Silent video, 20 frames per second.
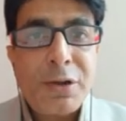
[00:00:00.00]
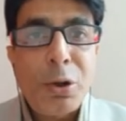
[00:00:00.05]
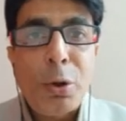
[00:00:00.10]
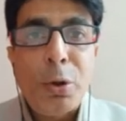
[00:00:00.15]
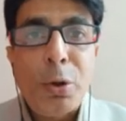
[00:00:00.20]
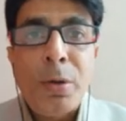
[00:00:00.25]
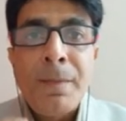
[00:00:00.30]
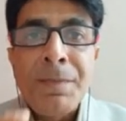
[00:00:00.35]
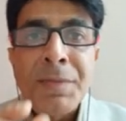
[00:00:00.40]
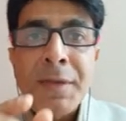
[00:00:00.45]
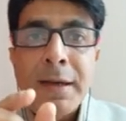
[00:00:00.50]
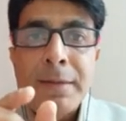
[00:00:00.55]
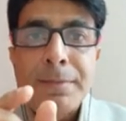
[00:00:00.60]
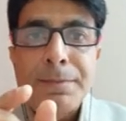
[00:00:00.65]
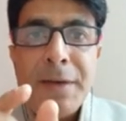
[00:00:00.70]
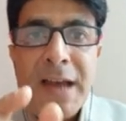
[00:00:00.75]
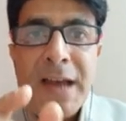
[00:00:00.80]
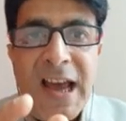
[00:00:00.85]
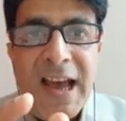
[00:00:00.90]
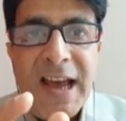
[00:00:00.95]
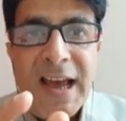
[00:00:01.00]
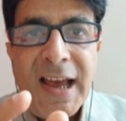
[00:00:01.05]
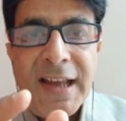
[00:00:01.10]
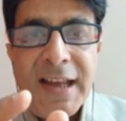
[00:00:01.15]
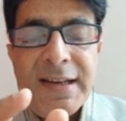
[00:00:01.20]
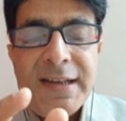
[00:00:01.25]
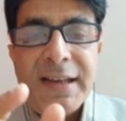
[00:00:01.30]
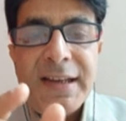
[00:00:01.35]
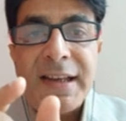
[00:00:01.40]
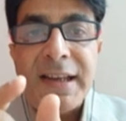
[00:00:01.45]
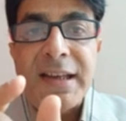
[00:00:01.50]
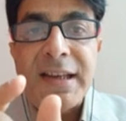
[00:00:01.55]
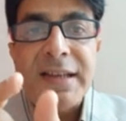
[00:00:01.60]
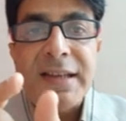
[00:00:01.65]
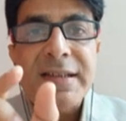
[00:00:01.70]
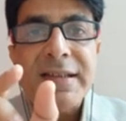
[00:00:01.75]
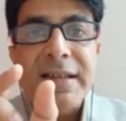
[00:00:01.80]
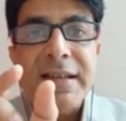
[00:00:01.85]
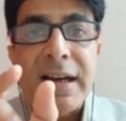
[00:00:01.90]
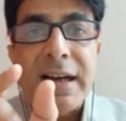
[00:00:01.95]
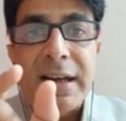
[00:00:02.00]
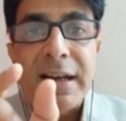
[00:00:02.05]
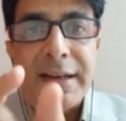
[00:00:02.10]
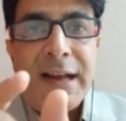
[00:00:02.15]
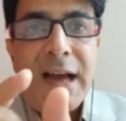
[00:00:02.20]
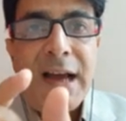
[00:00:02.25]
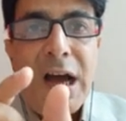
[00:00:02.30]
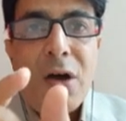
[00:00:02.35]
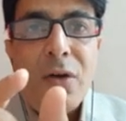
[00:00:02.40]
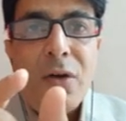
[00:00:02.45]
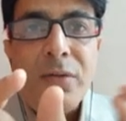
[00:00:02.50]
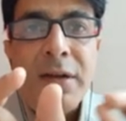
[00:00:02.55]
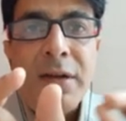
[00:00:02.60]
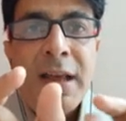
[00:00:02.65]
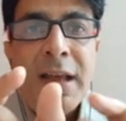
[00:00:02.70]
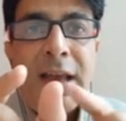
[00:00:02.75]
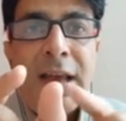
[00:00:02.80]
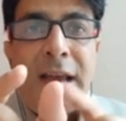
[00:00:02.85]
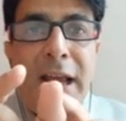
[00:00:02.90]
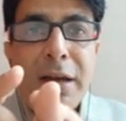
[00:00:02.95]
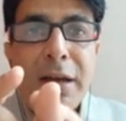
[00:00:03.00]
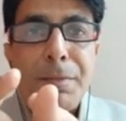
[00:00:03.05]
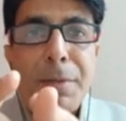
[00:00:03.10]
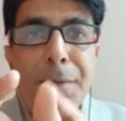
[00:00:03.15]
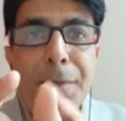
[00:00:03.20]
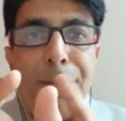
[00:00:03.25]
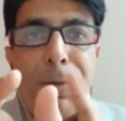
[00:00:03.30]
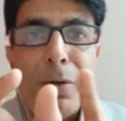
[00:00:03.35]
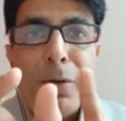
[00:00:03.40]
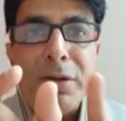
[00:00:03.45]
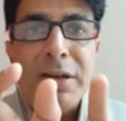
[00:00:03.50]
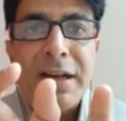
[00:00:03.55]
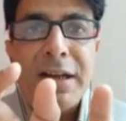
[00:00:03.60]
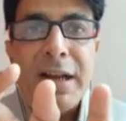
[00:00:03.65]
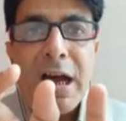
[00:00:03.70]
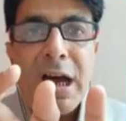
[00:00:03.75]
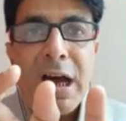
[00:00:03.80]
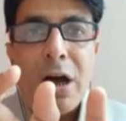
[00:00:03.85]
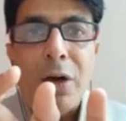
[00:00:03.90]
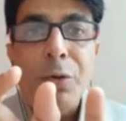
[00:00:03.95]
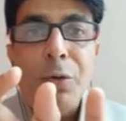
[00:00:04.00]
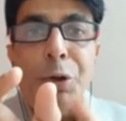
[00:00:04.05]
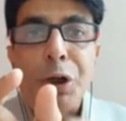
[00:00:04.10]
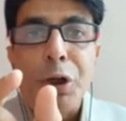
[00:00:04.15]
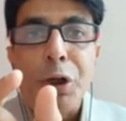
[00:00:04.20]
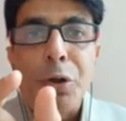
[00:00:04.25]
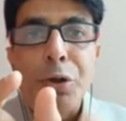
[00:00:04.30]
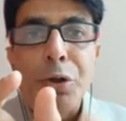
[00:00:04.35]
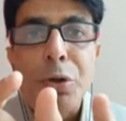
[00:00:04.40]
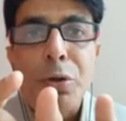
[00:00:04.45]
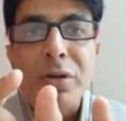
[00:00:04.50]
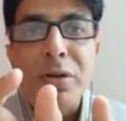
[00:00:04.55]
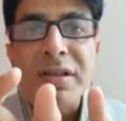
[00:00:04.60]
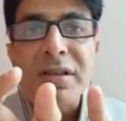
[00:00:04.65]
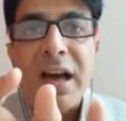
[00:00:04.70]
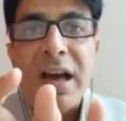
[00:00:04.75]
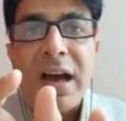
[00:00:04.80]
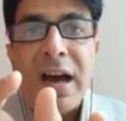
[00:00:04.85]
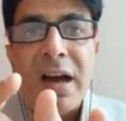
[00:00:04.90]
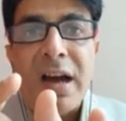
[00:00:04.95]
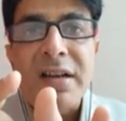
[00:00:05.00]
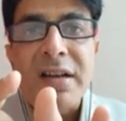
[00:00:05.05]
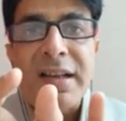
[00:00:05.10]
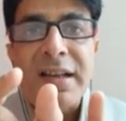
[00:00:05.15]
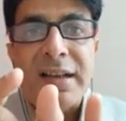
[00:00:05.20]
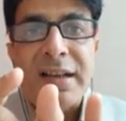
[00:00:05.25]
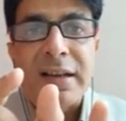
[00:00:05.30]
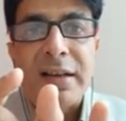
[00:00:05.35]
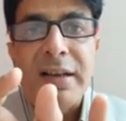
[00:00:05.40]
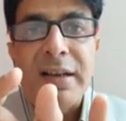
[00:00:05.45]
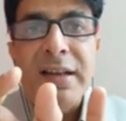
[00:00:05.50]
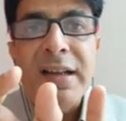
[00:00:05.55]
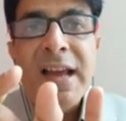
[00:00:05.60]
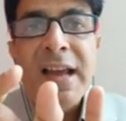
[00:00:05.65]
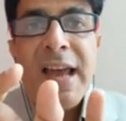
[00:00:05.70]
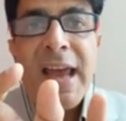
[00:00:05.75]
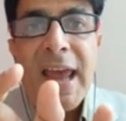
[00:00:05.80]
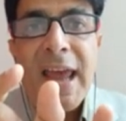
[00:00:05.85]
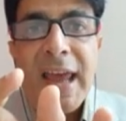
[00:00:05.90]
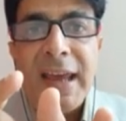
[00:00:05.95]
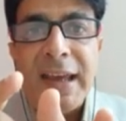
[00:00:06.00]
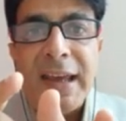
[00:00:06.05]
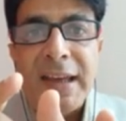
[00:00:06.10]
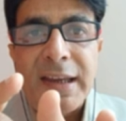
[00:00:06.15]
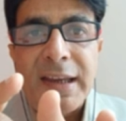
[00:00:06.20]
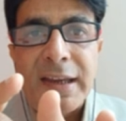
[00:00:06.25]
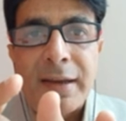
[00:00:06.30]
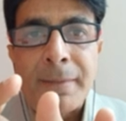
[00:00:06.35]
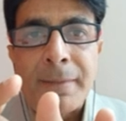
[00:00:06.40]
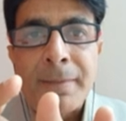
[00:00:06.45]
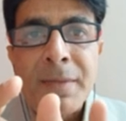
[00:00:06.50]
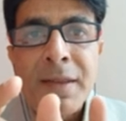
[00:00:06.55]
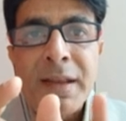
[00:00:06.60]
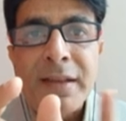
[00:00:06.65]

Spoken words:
So pen is a noun and before the noun you use the article a.